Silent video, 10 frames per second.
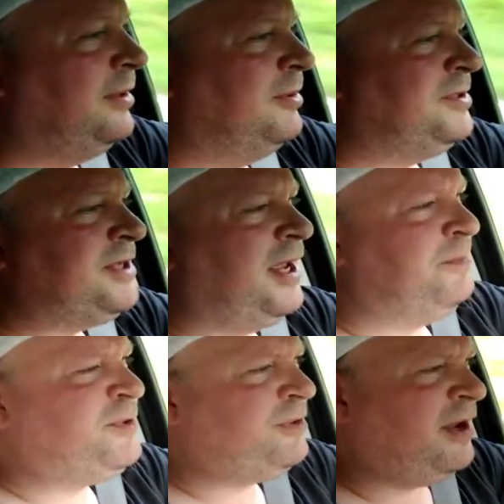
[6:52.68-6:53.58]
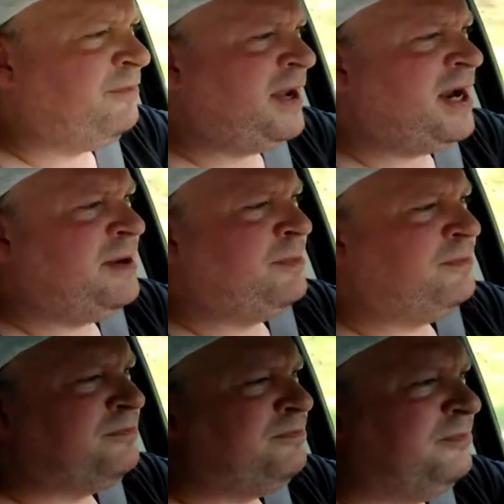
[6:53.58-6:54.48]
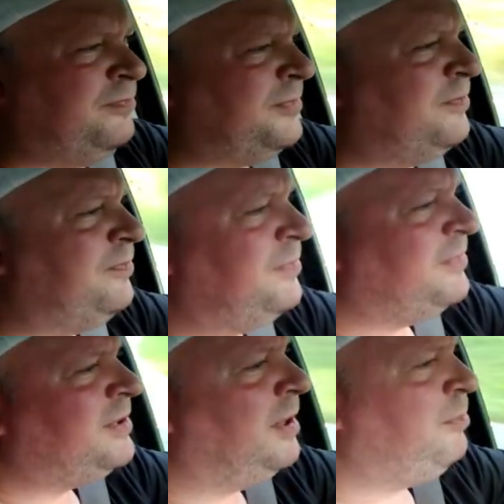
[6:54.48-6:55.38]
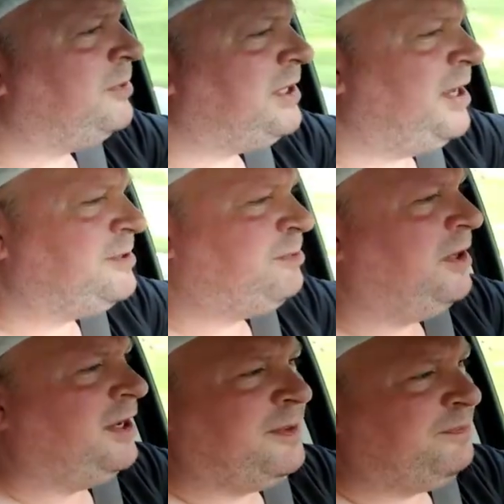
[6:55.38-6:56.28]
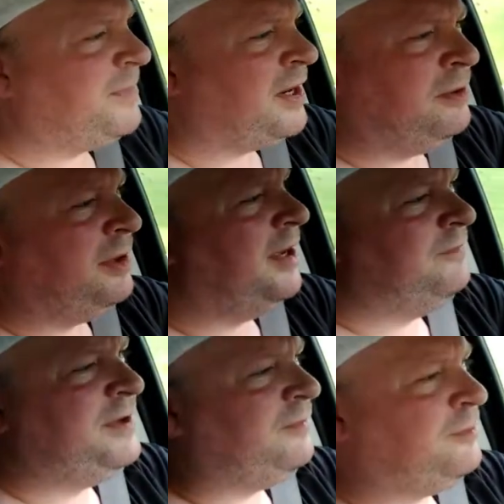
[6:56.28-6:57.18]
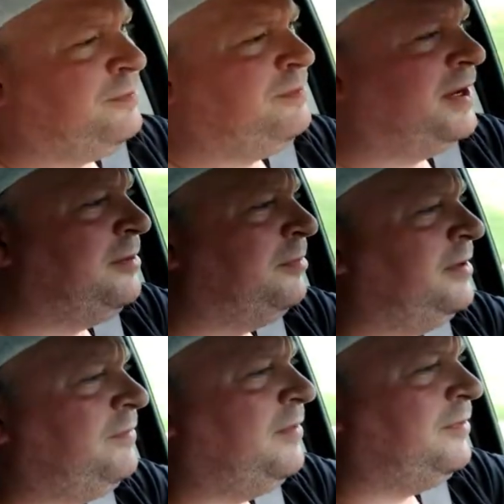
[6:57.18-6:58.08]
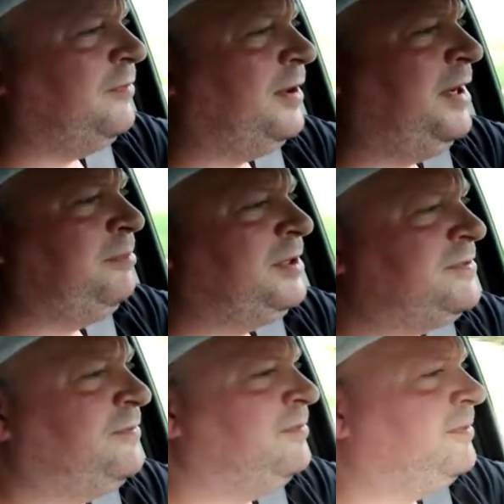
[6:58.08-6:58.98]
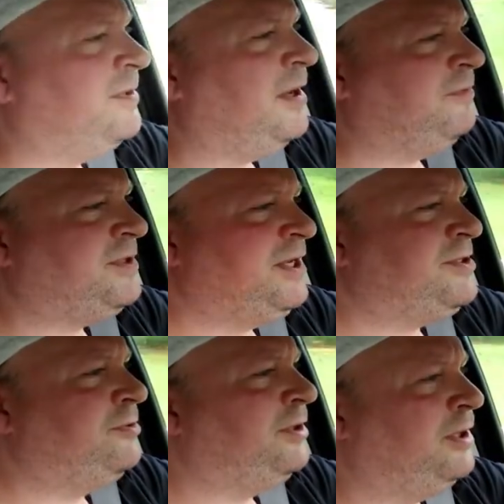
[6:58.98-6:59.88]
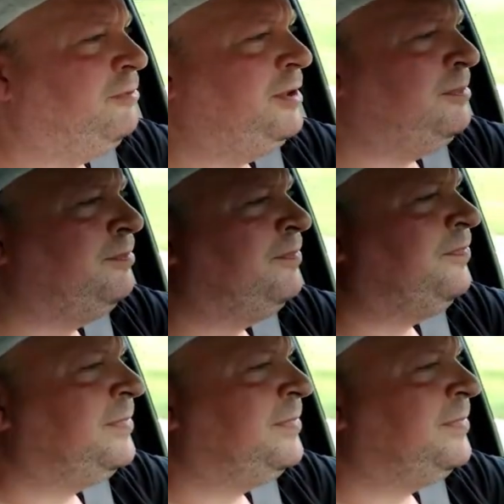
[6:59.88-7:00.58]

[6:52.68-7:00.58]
which I'm sure I've met him a couple times, but I, I don't. I've never. I don't believe I've ever had much conversation or anything with him,